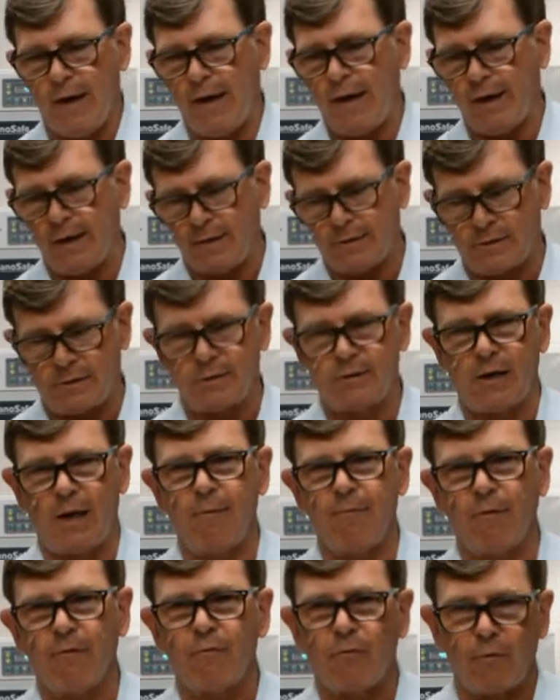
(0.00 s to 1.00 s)
and it's the
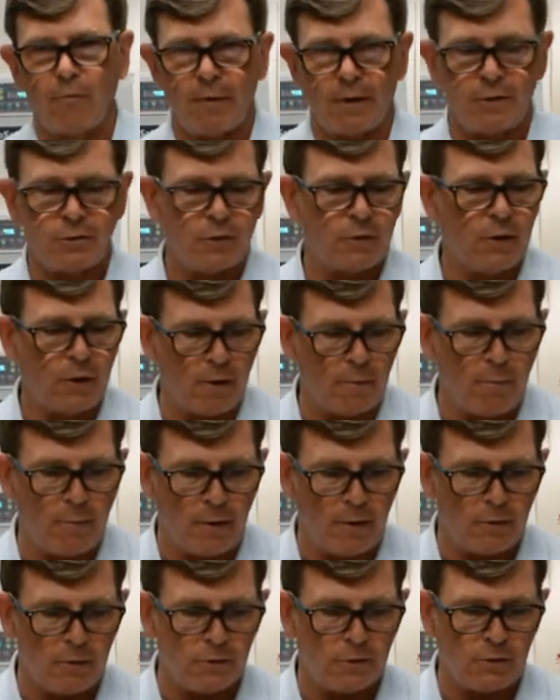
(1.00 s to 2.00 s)
same information that
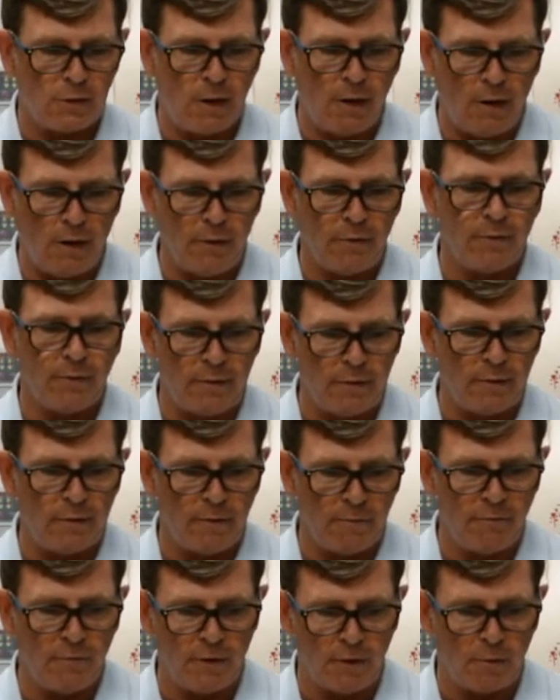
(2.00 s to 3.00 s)
appears on
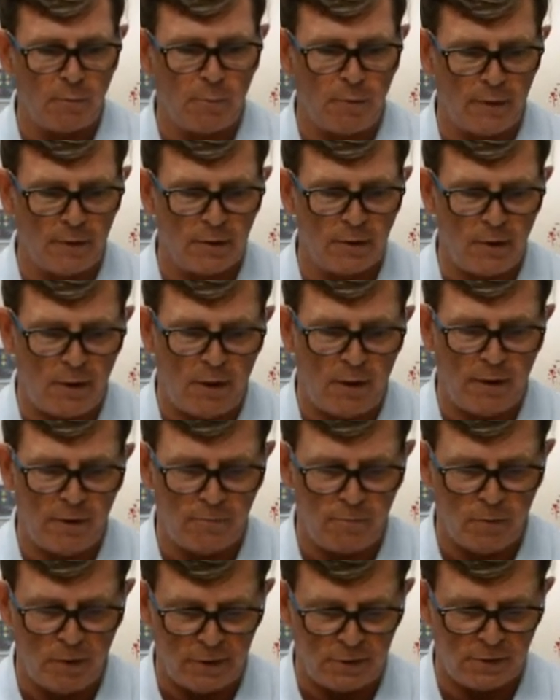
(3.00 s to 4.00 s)
the fingerprint
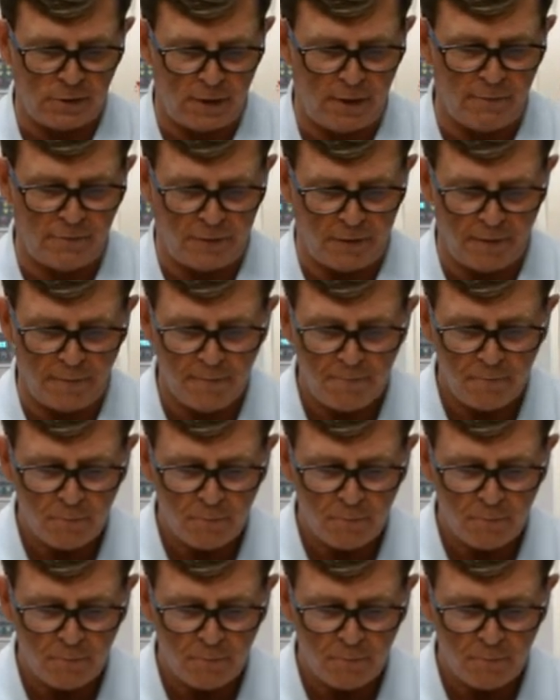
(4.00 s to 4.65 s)
card when it's lifted.